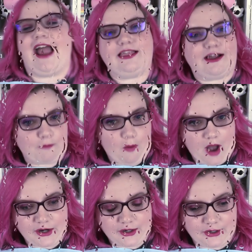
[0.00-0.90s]
I love
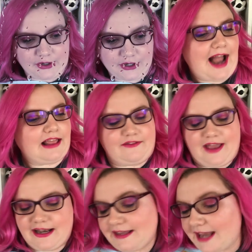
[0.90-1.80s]
water, I love
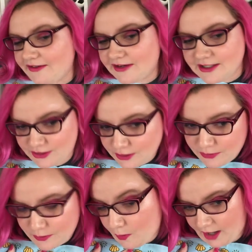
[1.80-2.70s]
anything having to do
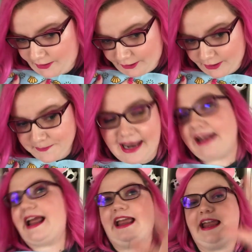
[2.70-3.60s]
with water.
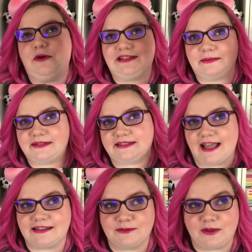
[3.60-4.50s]
And I was
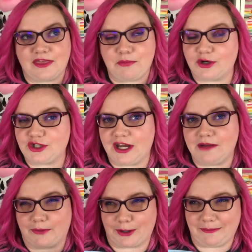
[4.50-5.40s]
obsessed with the
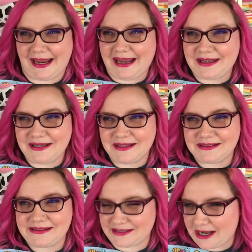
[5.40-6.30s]
Pusheen mermaid
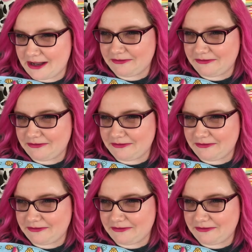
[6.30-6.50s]
stuff.